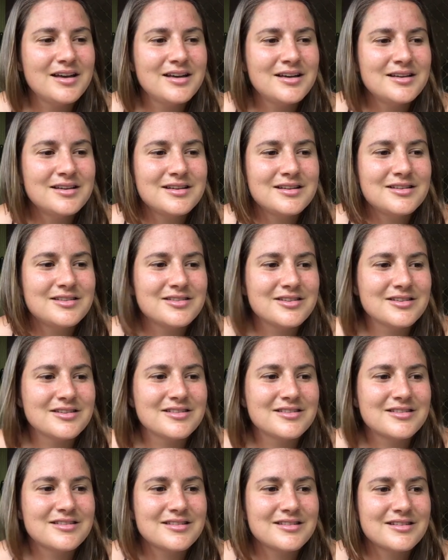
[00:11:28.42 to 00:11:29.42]
It
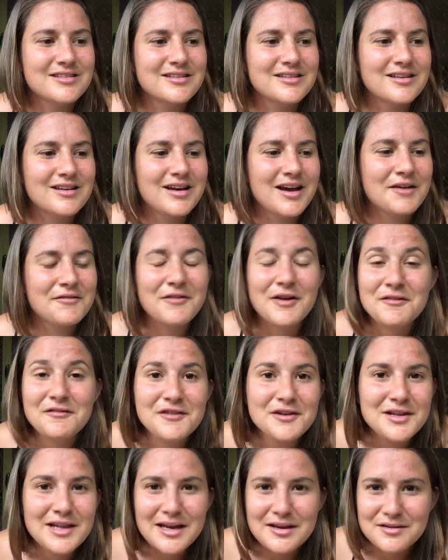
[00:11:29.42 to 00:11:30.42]
just, I
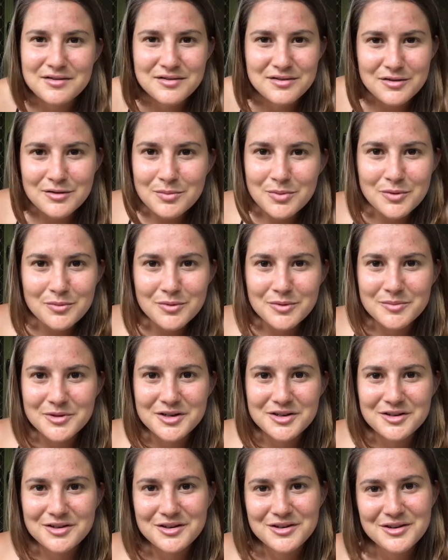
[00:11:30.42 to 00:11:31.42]
feel like
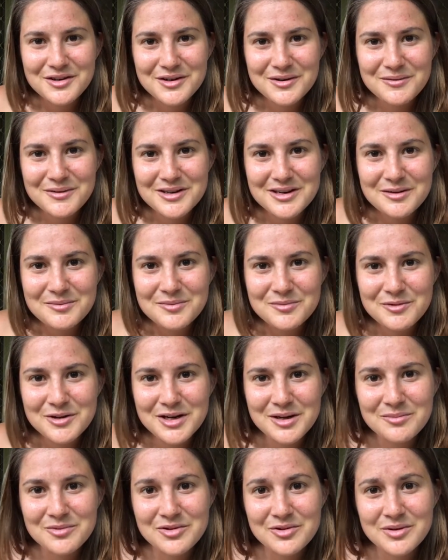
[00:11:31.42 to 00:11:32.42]
Superwoman, you know, when
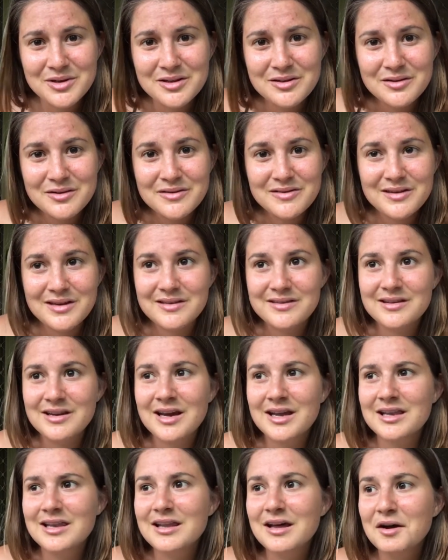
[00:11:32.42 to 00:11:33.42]
I'm doing those things. And
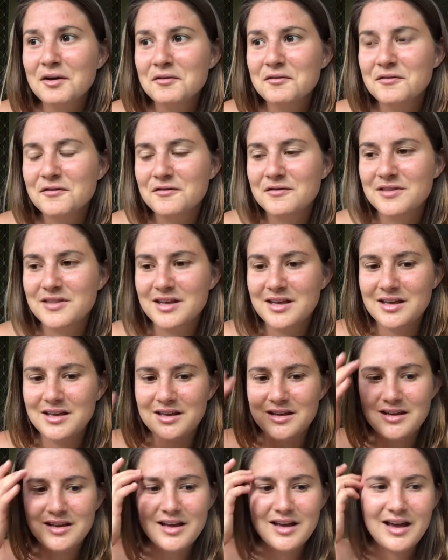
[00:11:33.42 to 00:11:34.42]
I love
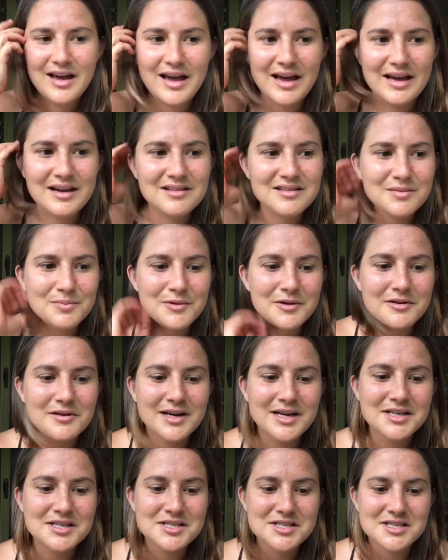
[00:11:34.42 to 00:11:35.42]
the
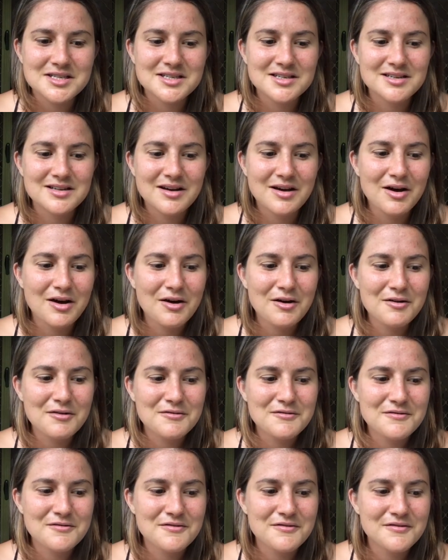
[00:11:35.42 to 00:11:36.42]
exploration
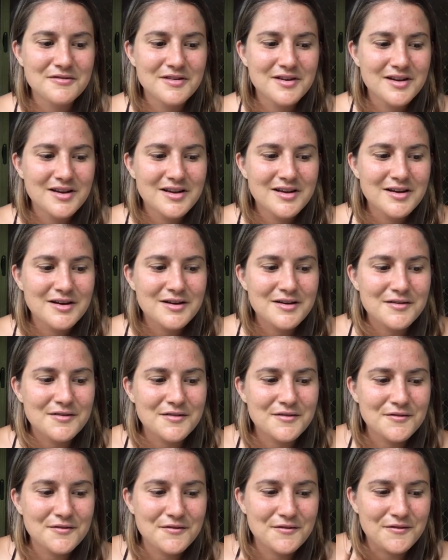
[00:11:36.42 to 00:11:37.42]
of
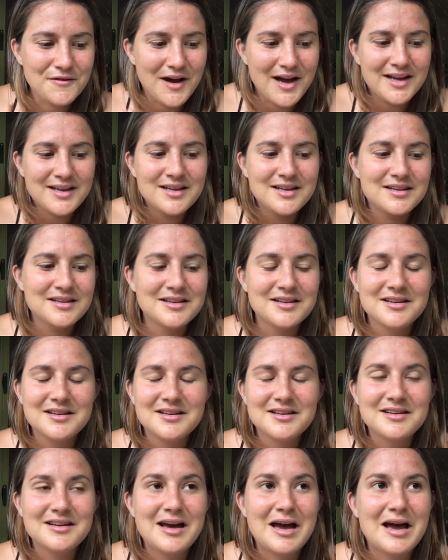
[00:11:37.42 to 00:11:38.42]
finding
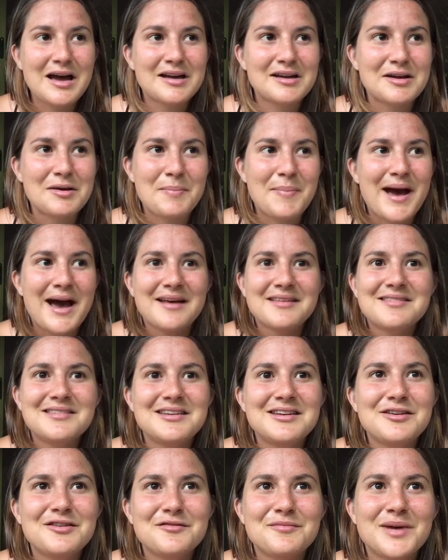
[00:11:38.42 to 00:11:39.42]
the
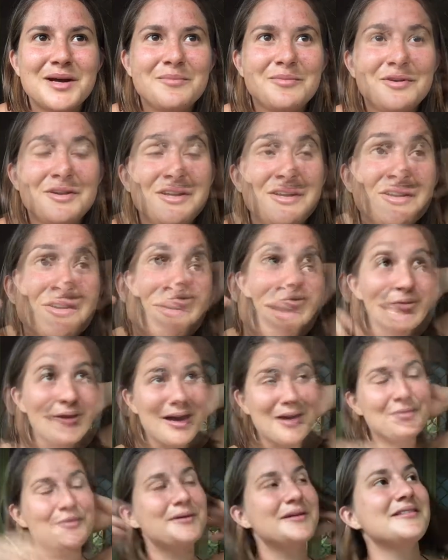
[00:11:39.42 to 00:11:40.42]
capacity of my body. You know,
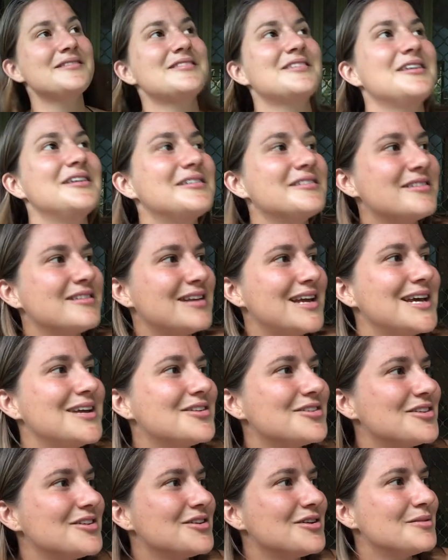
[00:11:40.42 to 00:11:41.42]
I always turn to
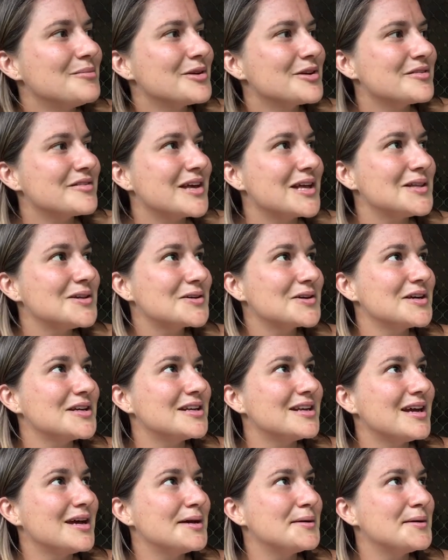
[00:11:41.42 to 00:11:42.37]
nature, you know, because I look at